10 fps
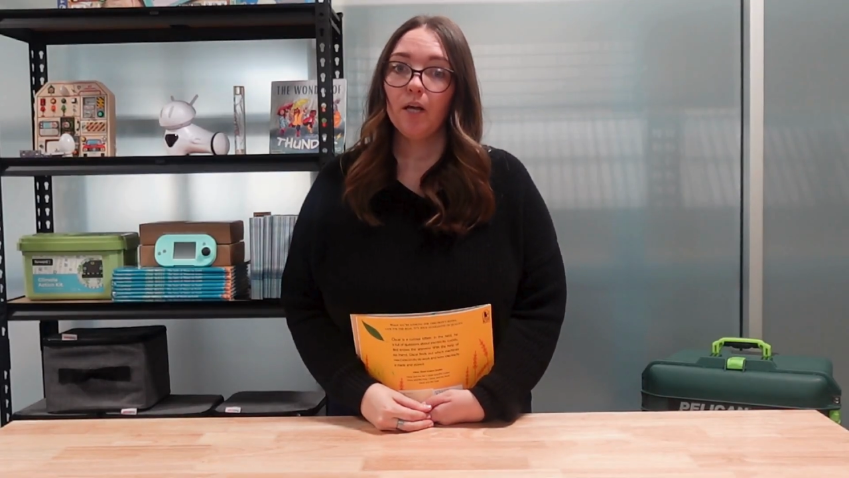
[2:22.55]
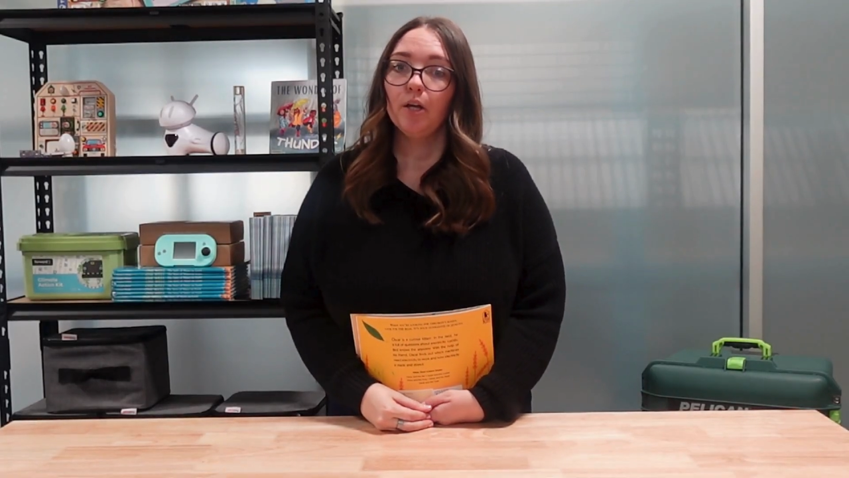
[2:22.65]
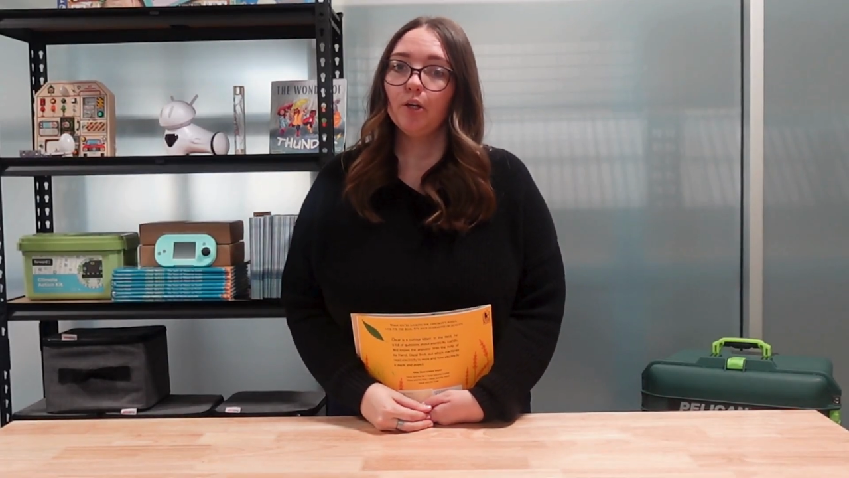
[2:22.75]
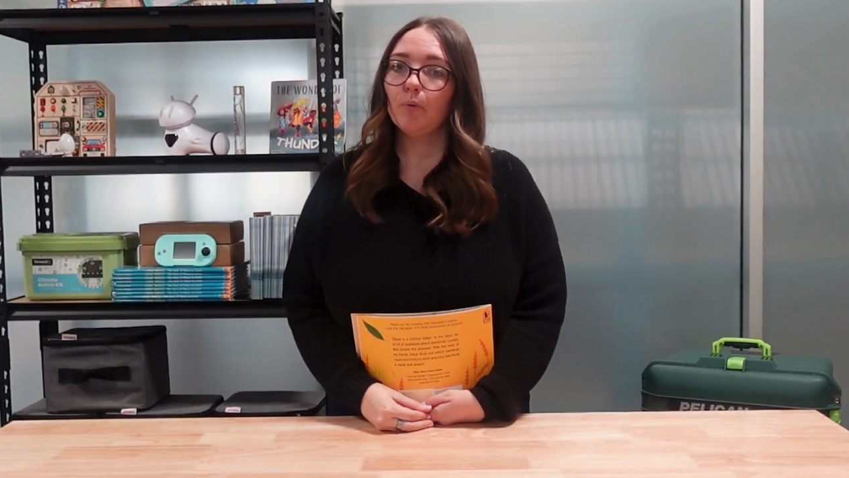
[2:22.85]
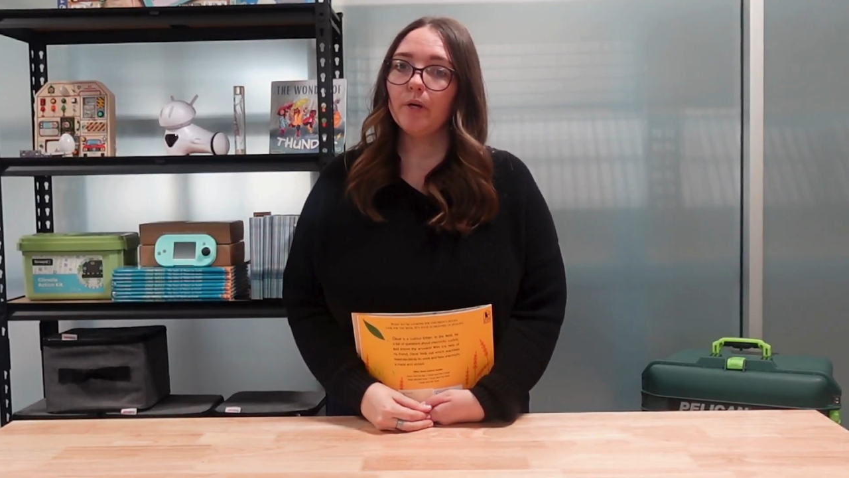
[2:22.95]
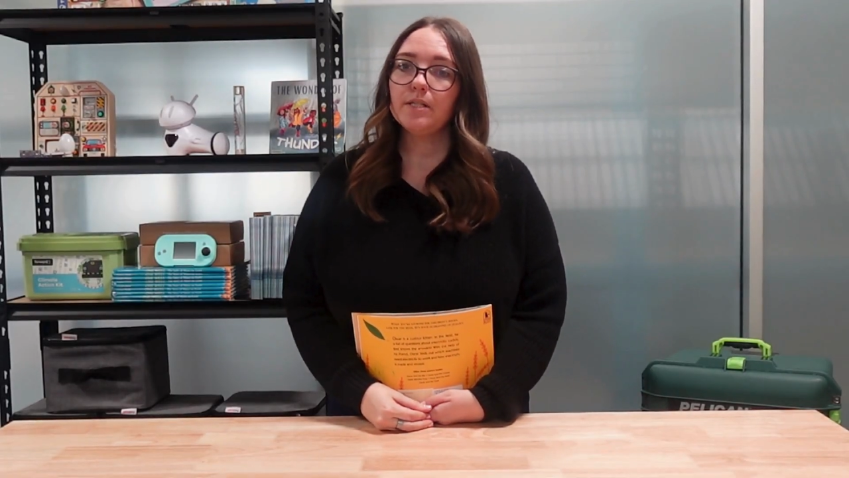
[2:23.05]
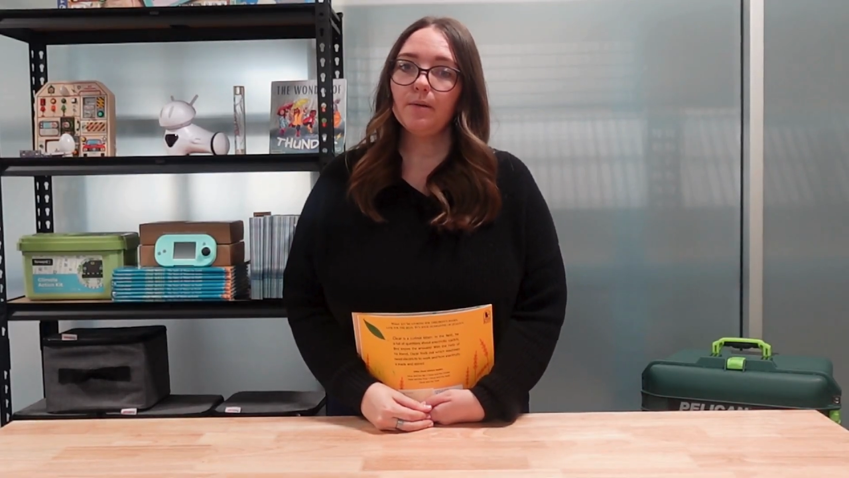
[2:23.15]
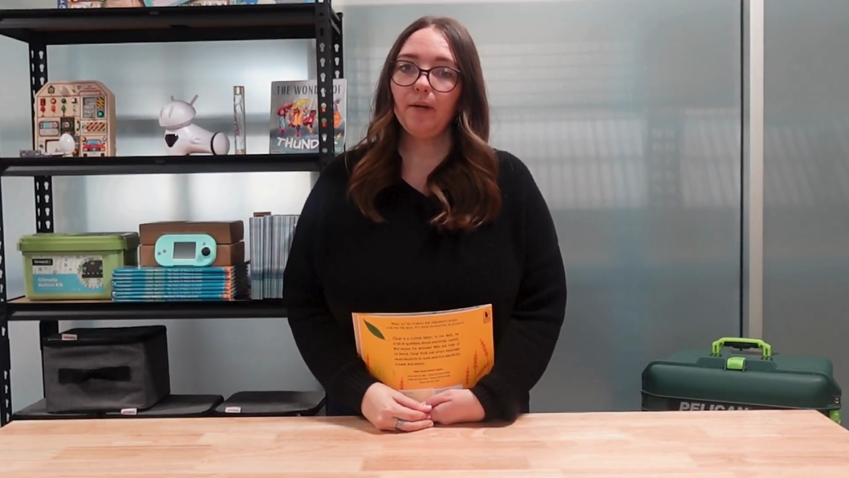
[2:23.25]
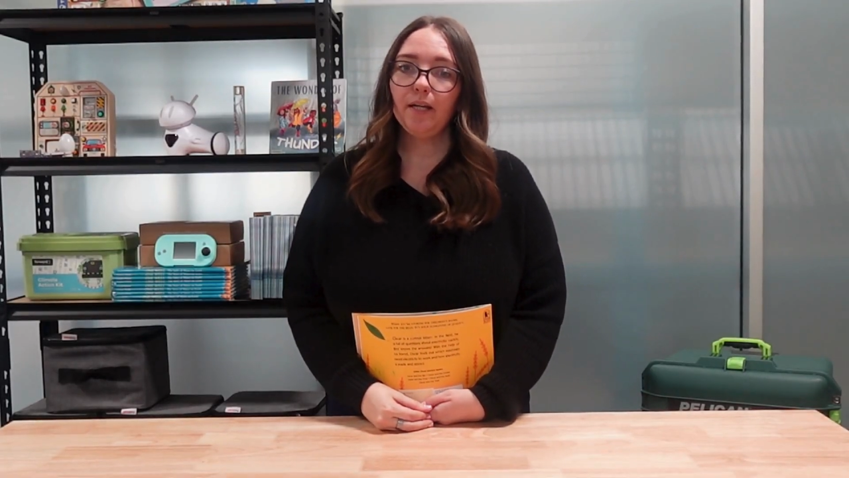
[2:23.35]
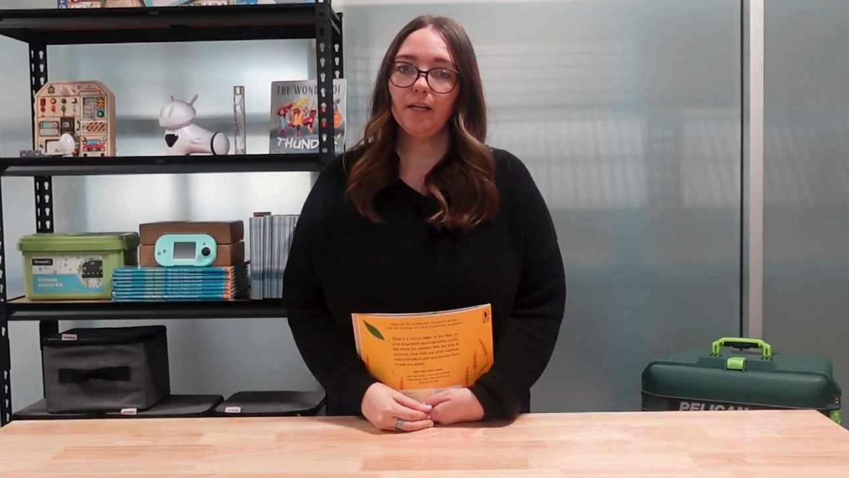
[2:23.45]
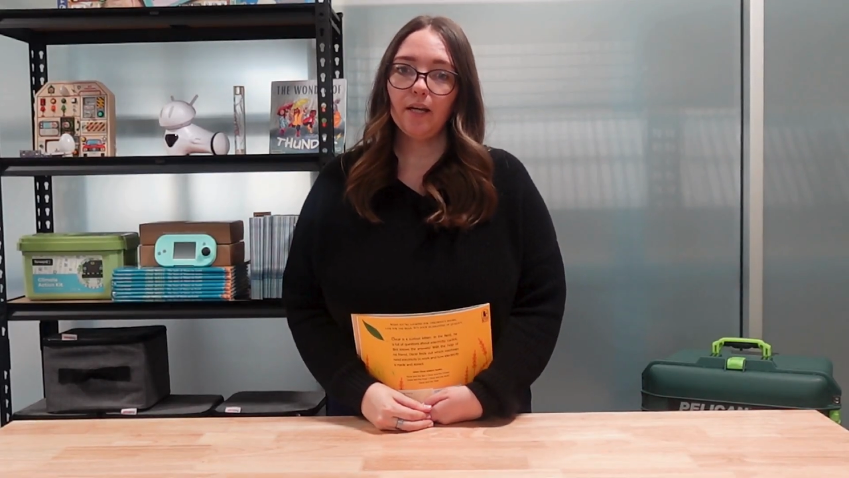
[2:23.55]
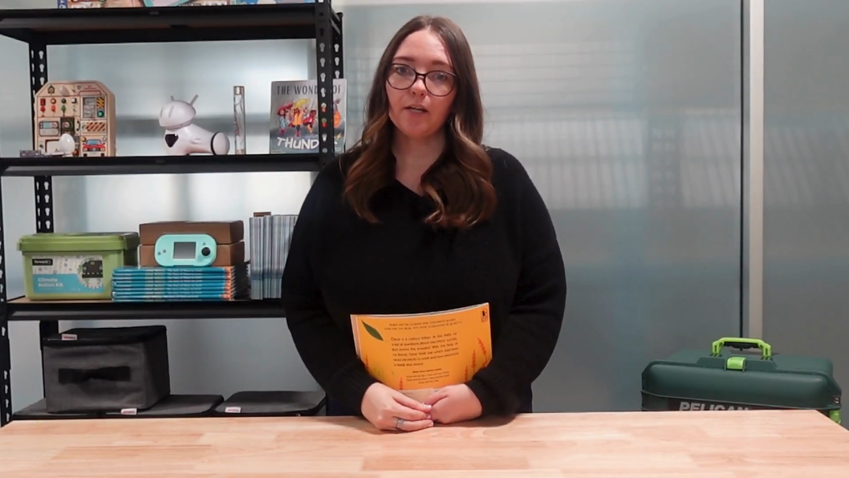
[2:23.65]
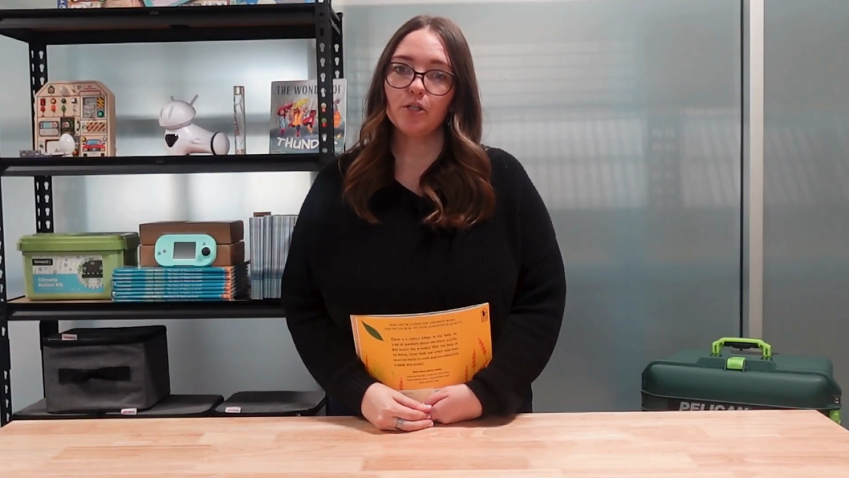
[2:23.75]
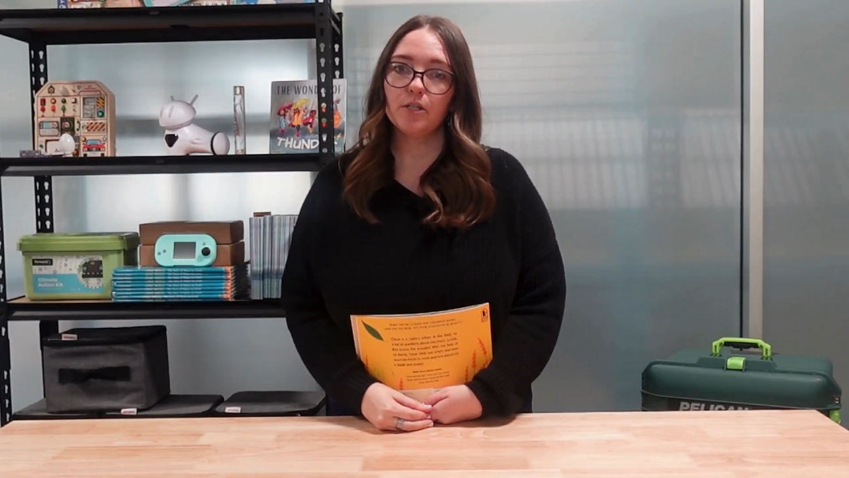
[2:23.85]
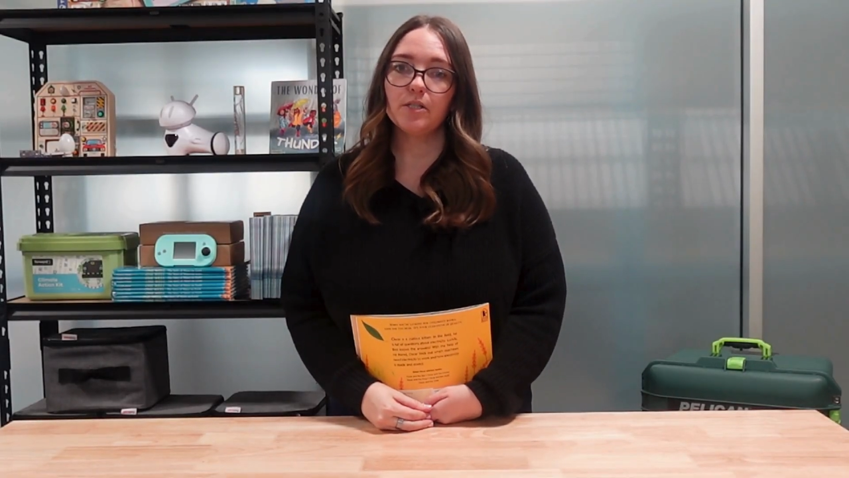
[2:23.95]
You'll want to make
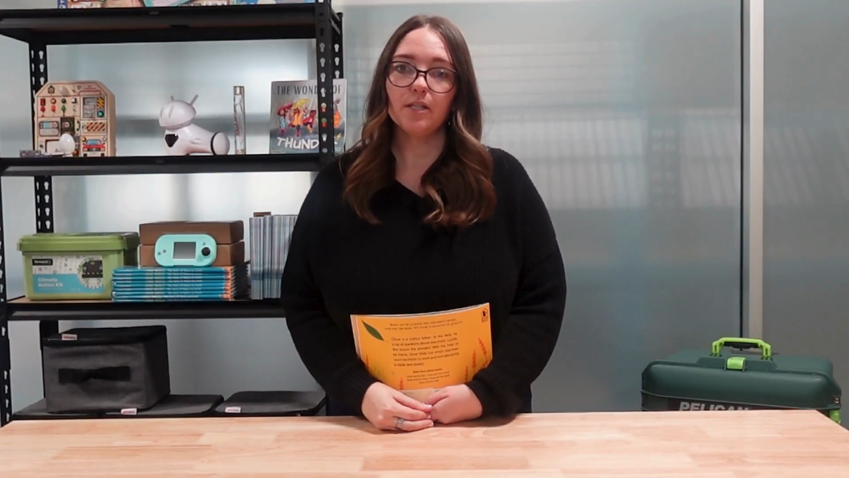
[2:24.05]
connections